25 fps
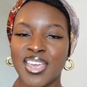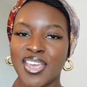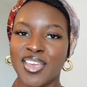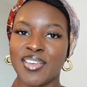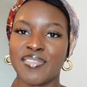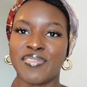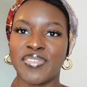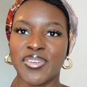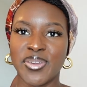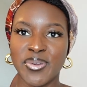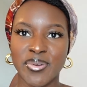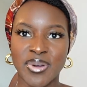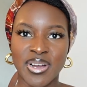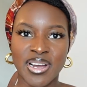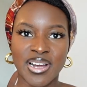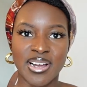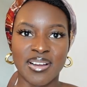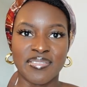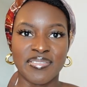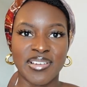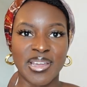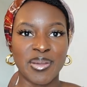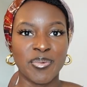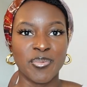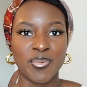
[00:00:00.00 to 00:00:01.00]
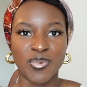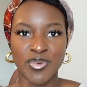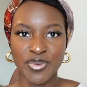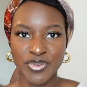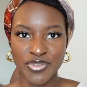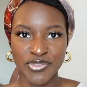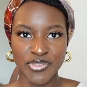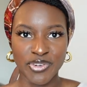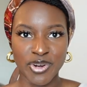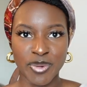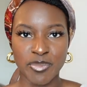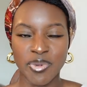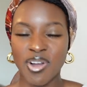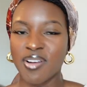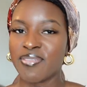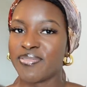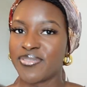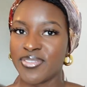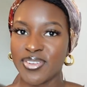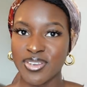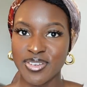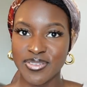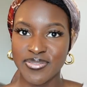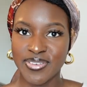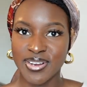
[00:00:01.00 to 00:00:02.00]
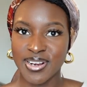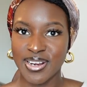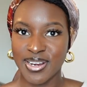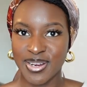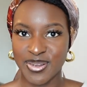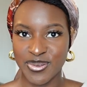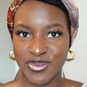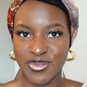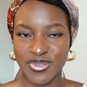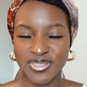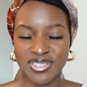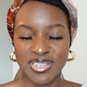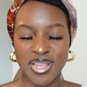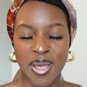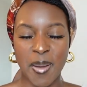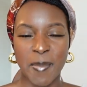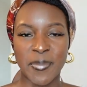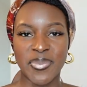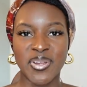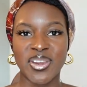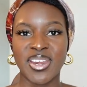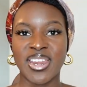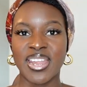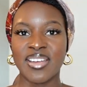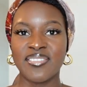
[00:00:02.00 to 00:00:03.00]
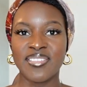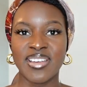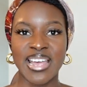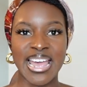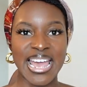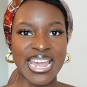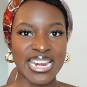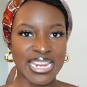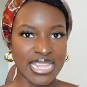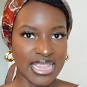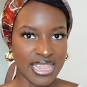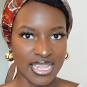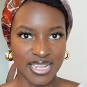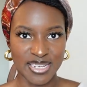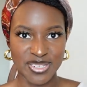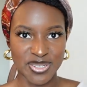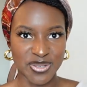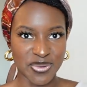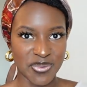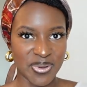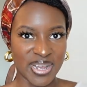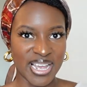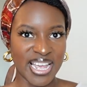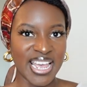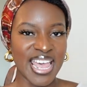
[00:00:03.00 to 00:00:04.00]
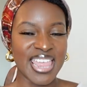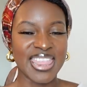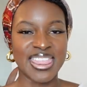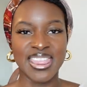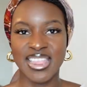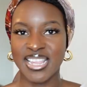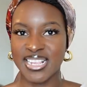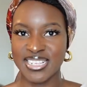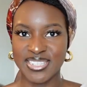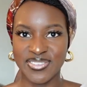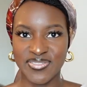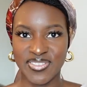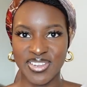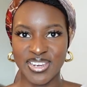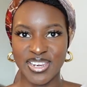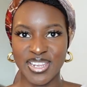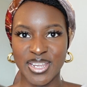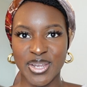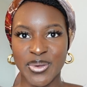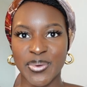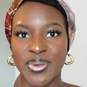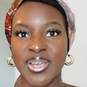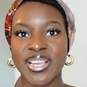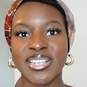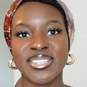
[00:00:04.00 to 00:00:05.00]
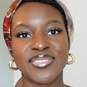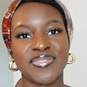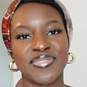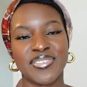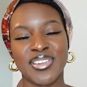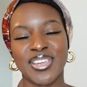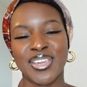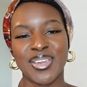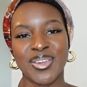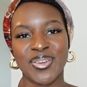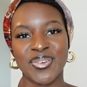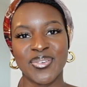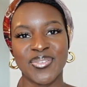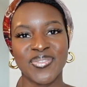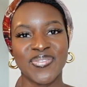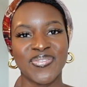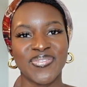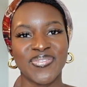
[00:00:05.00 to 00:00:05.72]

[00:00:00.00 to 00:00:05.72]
If you have a wardrobe full of clothes but never anything to wear, this video is for you.